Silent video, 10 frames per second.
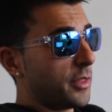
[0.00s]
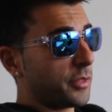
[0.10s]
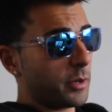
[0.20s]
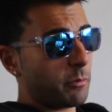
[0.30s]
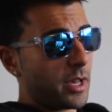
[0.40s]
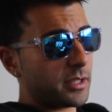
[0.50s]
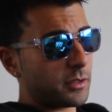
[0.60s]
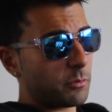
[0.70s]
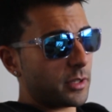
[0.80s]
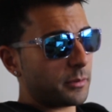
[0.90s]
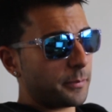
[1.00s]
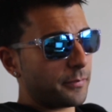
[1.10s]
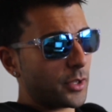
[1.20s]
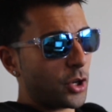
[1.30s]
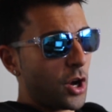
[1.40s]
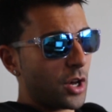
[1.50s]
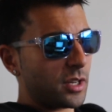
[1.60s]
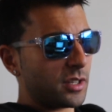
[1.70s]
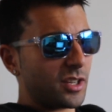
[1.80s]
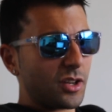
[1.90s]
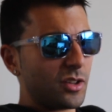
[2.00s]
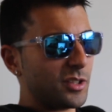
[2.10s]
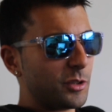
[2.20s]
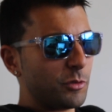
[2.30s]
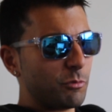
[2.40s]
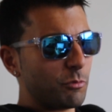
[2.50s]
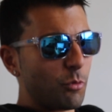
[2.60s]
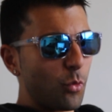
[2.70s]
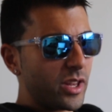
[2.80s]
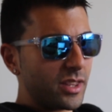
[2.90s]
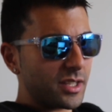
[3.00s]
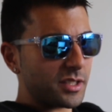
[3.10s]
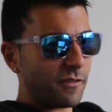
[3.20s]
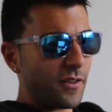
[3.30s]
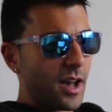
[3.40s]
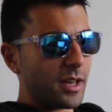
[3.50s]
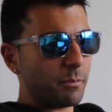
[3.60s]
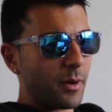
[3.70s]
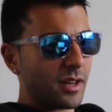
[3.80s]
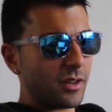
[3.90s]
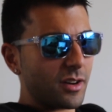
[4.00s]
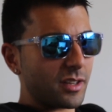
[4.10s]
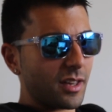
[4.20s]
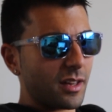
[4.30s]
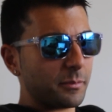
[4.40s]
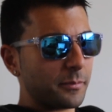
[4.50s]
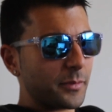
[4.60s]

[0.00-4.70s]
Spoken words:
3 ways to win. Conor can only win this fight by knockout.